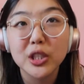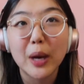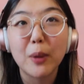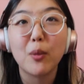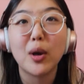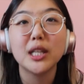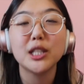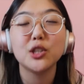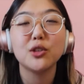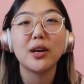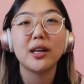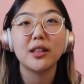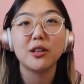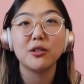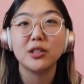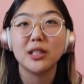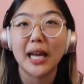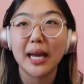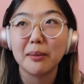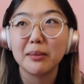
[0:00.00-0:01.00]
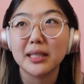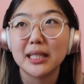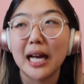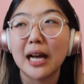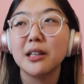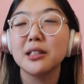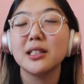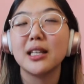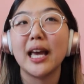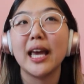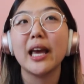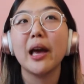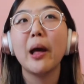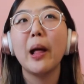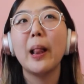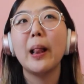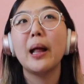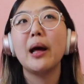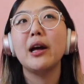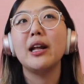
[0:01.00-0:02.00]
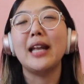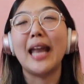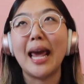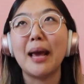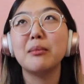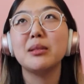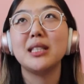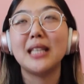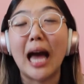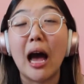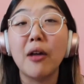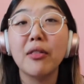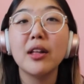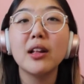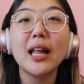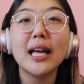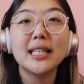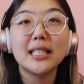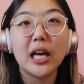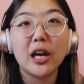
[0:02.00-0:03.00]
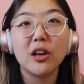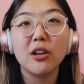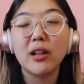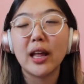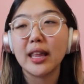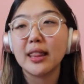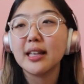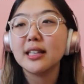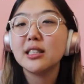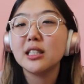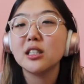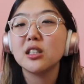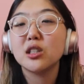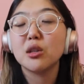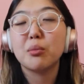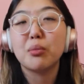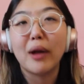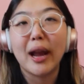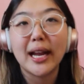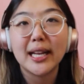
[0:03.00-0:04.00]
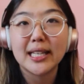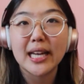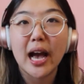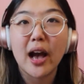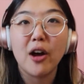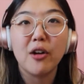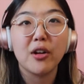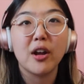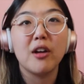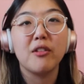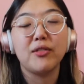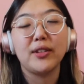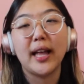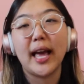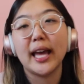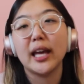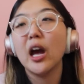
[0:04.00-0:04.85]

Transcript: And once you get those names down, they'll tell you this is the breakdown of